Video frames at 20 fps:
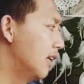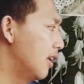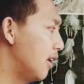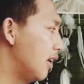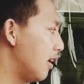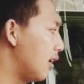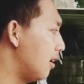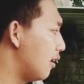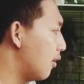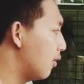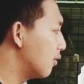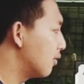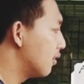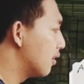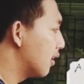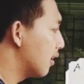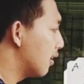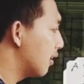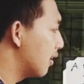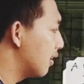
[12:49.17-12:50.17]

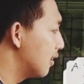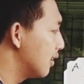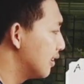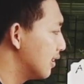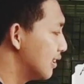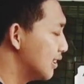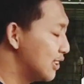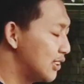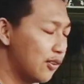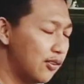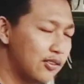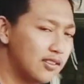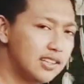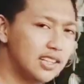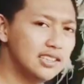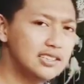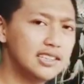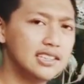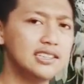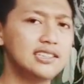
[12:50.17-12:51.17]
Longer. So
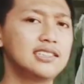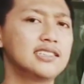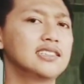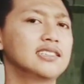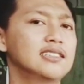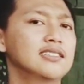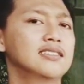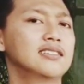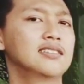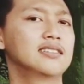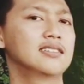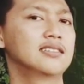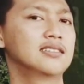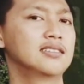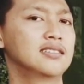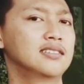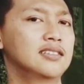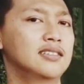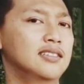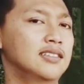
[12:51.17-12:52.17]
this is
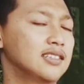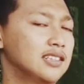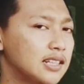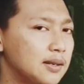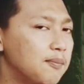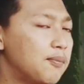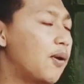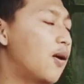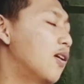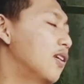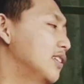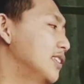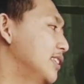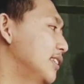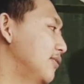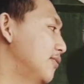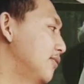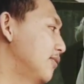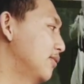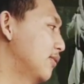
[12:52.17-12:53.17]
comparative.
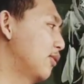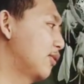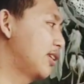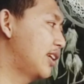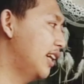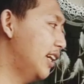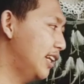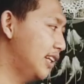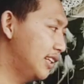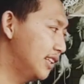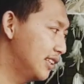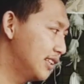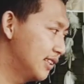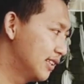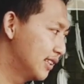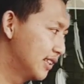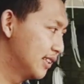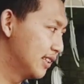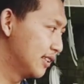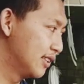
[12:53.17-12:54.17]
Okay,
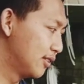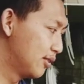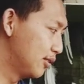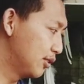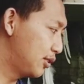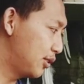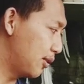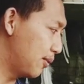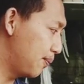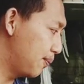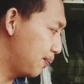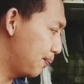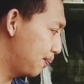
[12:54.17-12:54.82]
good job.